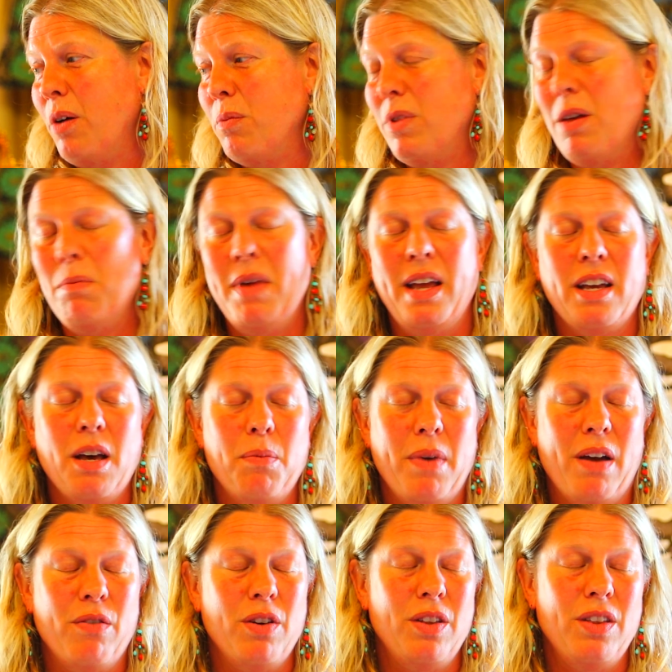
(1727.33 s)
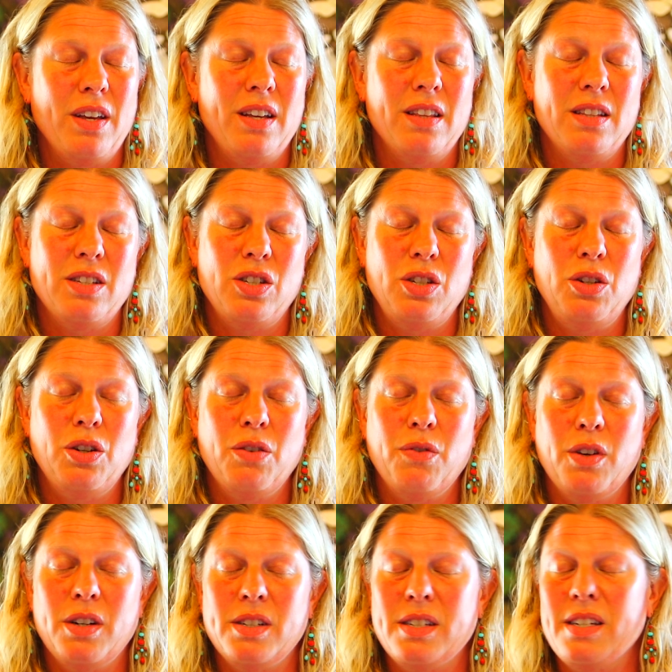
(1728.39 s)
that make up everything in this
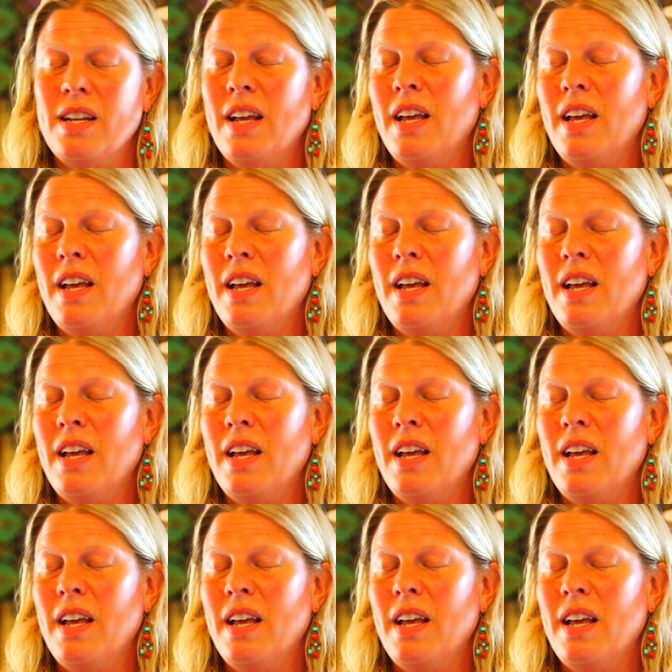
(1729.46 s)
universe.